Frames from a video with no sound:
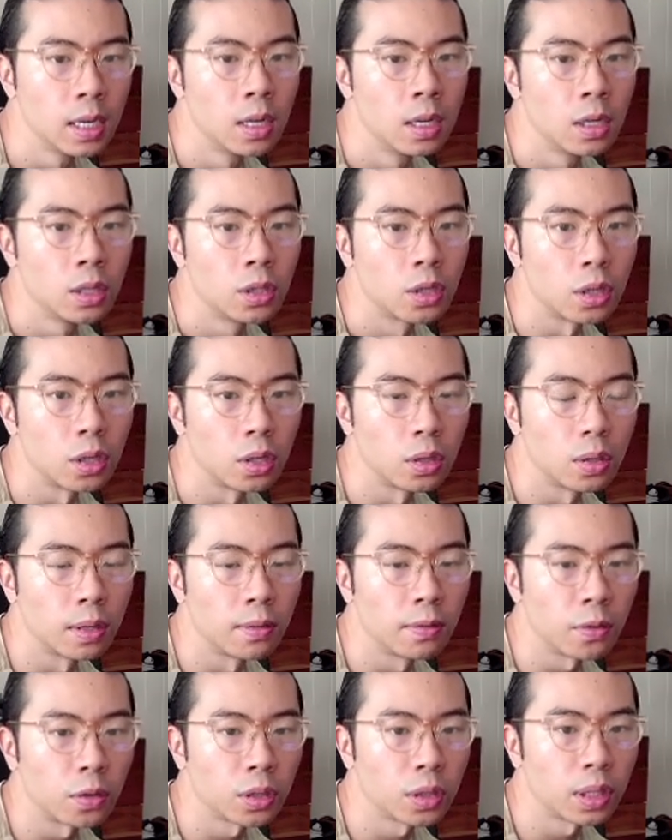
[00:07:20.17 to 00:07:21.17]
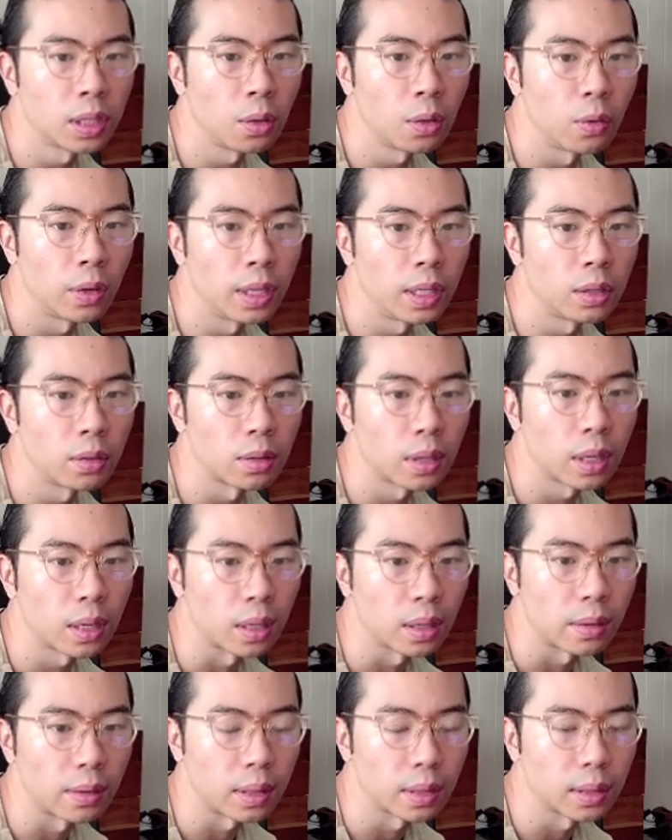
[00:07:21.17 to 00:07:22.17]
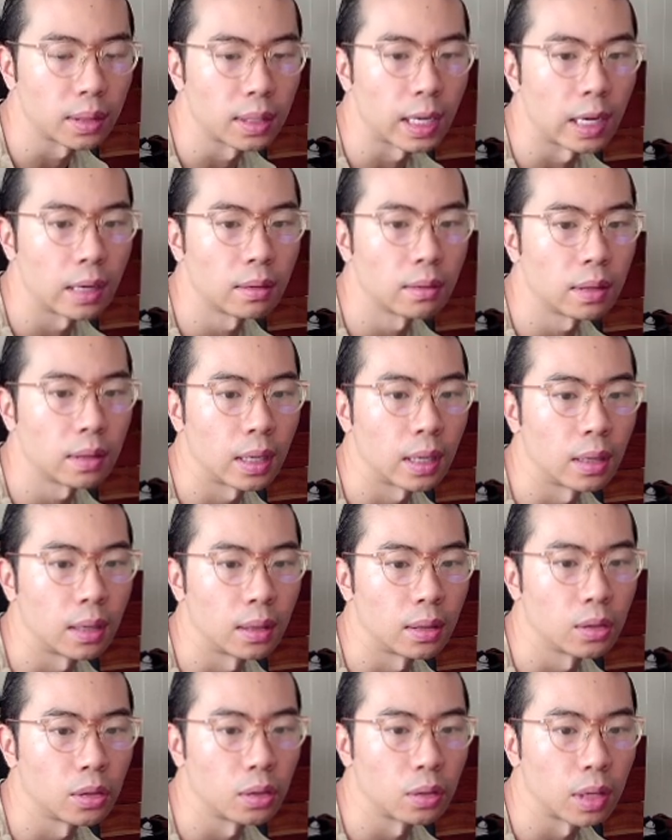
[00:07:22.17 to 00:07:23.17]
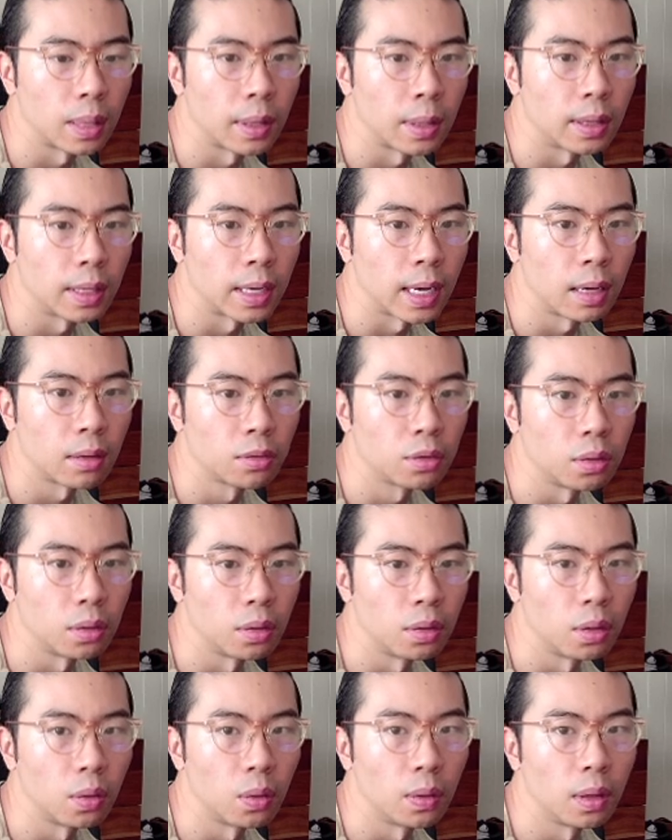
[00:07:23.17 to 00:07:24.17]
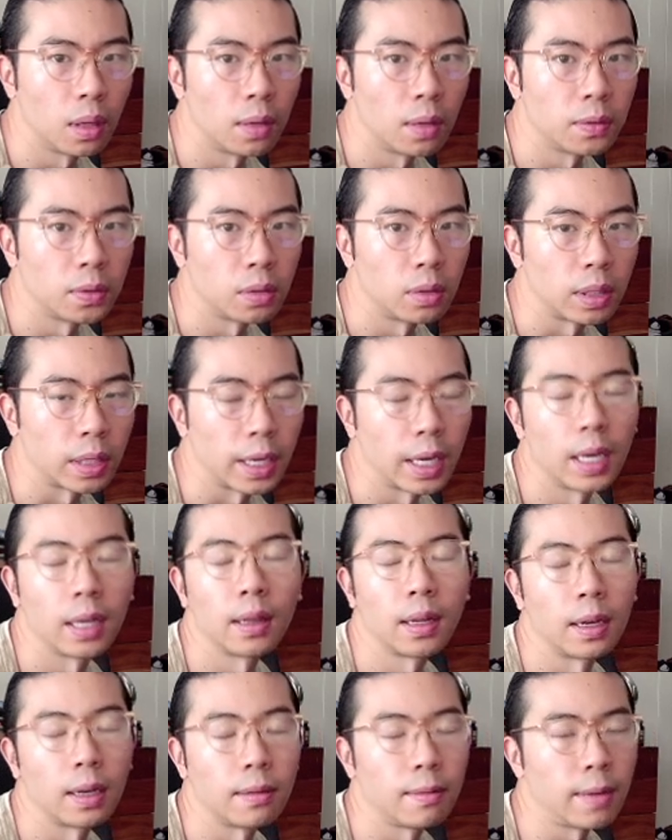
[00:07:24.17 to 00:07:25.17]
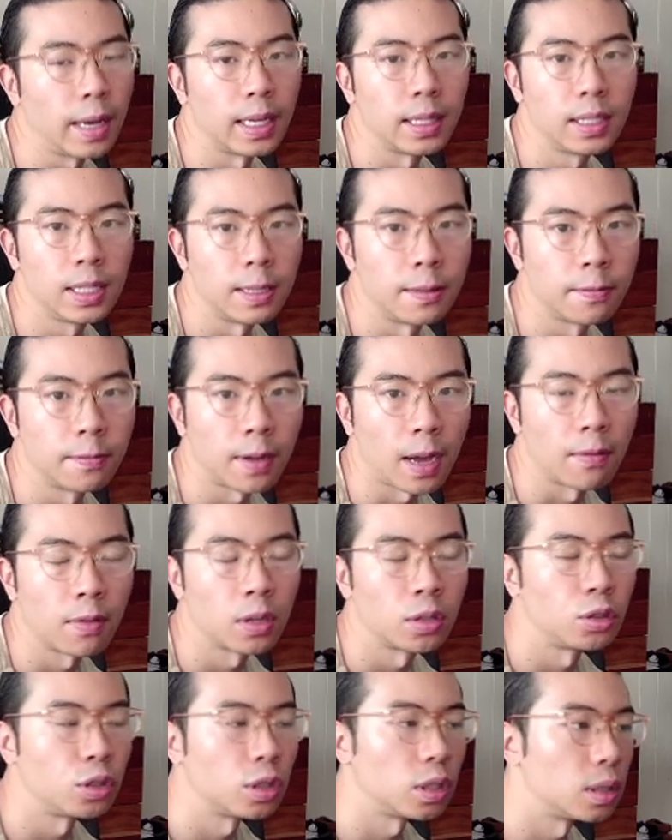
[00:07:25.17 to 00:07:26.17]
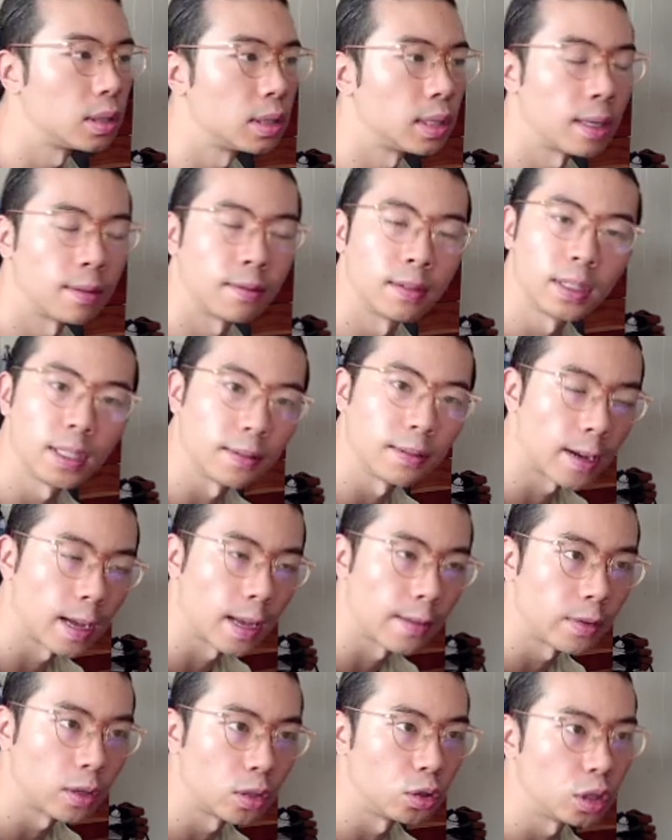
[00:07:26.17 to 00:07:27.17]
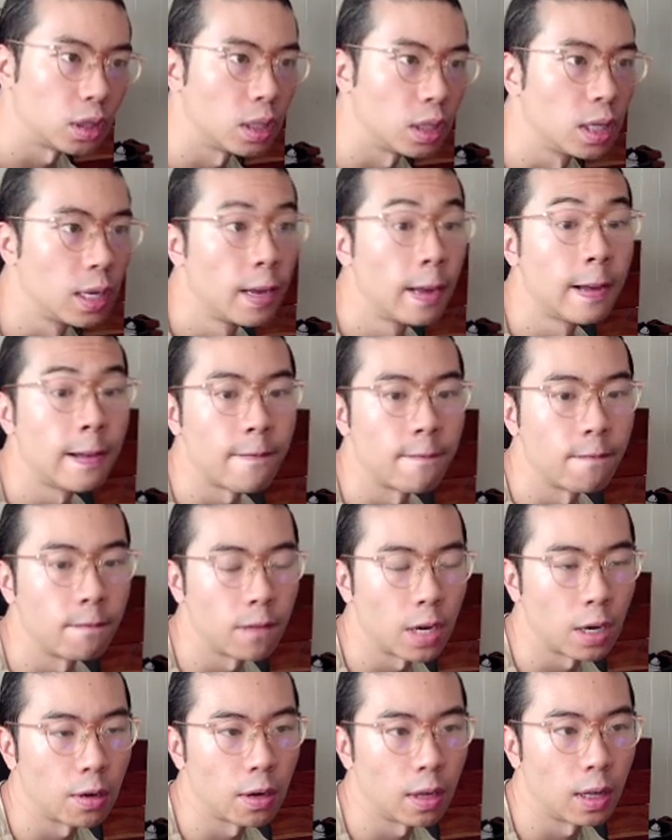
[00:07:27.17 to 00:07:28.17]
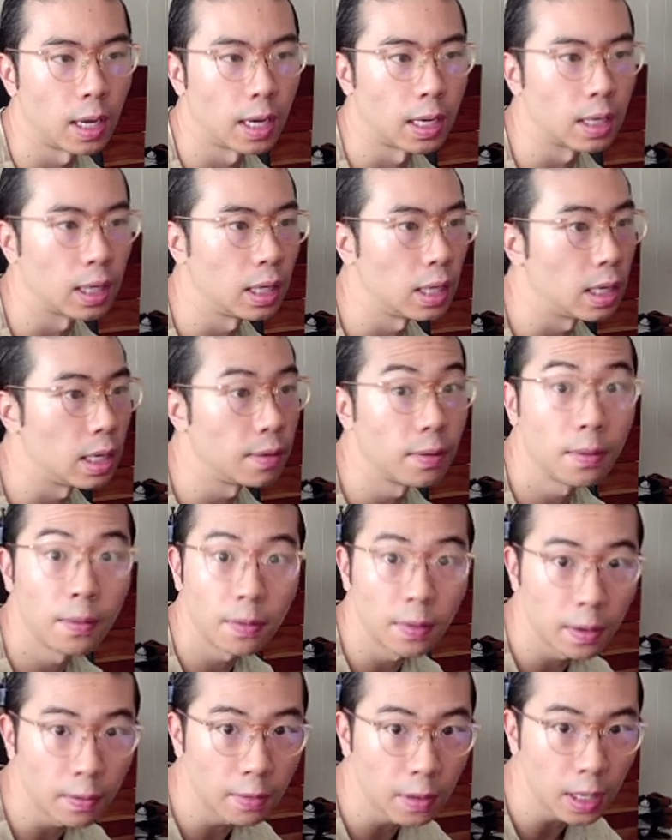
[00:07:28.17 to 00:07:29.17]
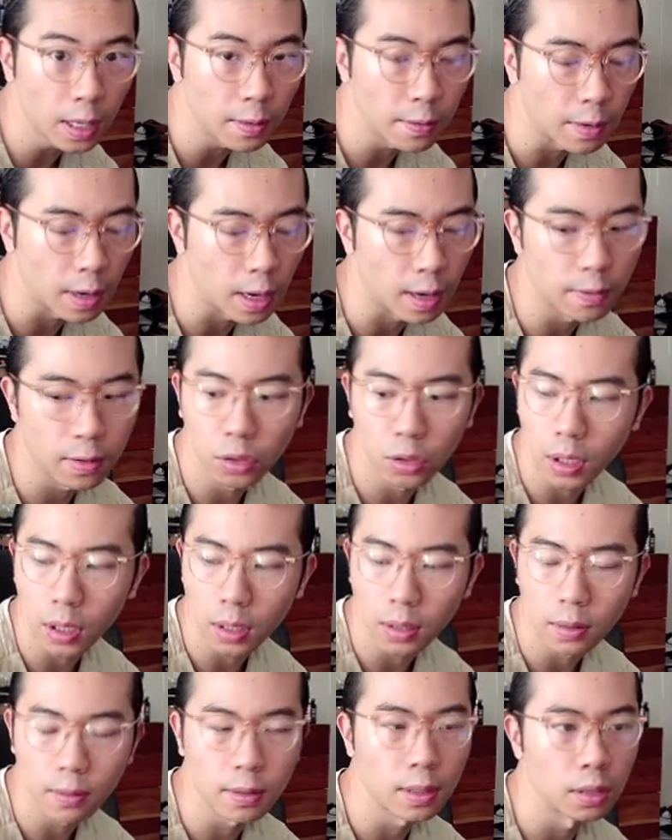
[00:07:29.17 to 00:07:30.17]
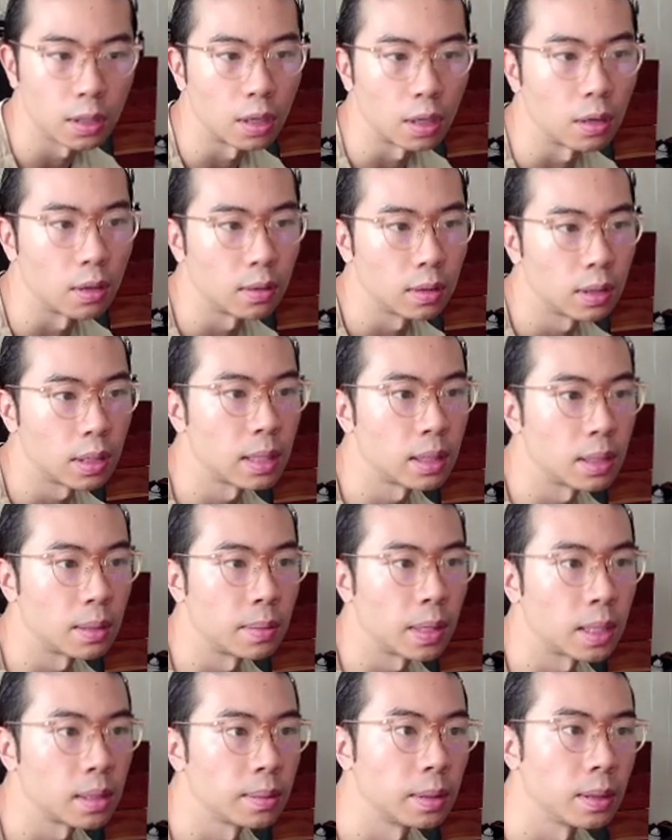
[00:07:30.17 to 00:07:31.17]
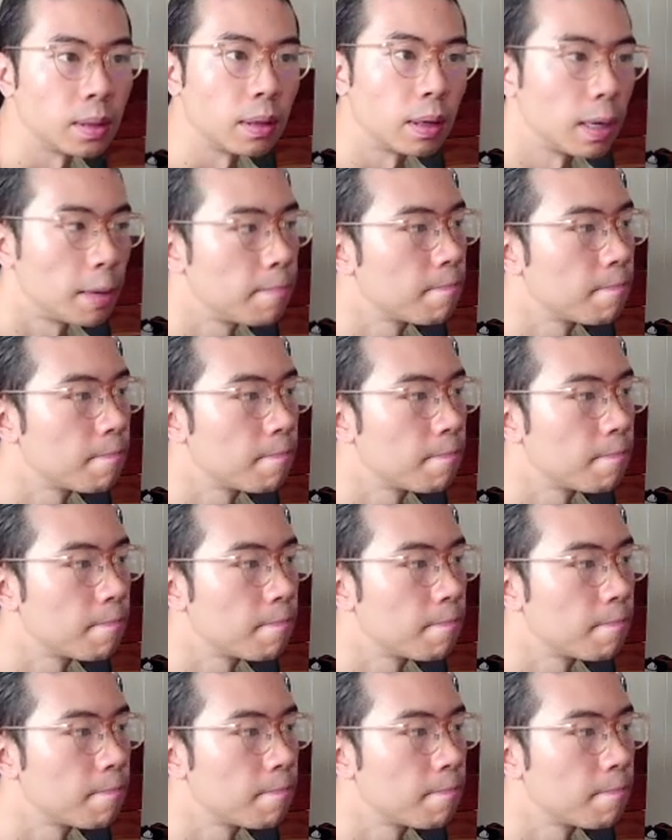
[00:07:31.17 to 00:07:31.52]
So unfortunately, we need to kind of cross down. So coming down to a lower level again, like 18,500, 17,500, very likely even 15,500. You know, that's an impossibility.